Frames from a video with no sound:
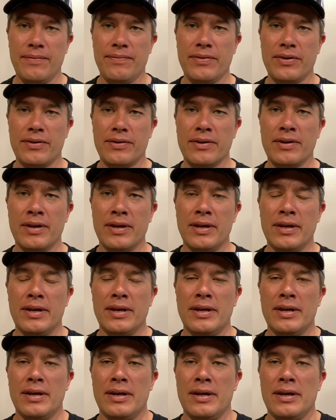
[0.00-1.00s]
If you're
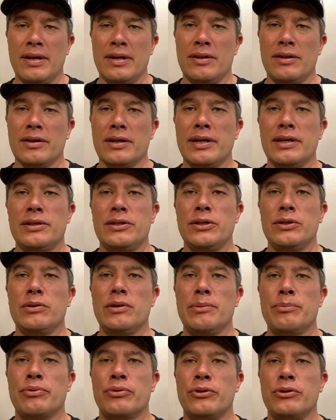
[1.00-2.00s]
looking
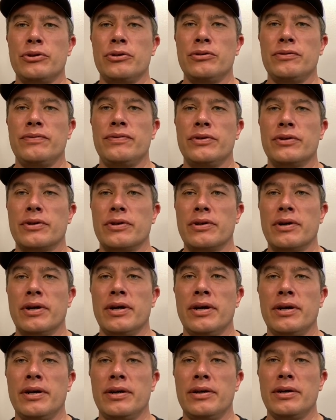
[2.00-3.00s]
to improve your